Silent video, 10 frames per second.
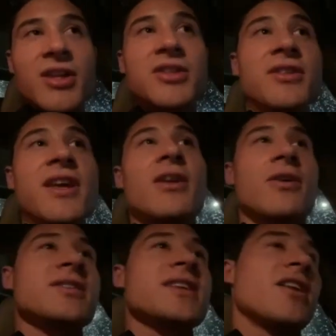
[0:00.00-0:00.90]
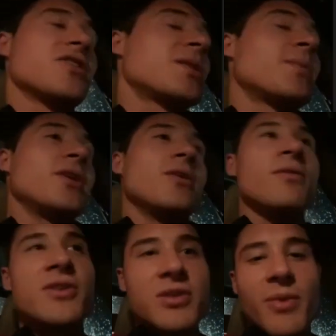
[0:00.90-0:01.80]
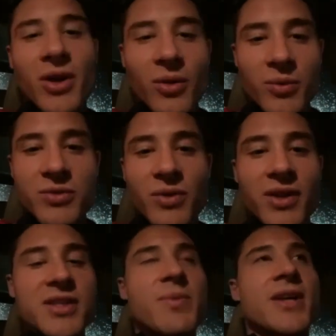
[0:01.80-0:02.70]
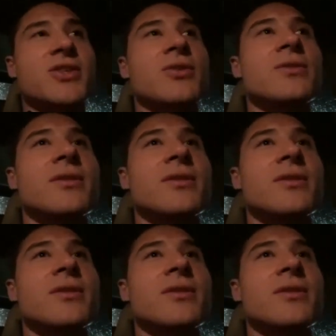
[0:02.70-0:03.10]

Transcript: to then earn a scholarship at the University of Maryland was really special.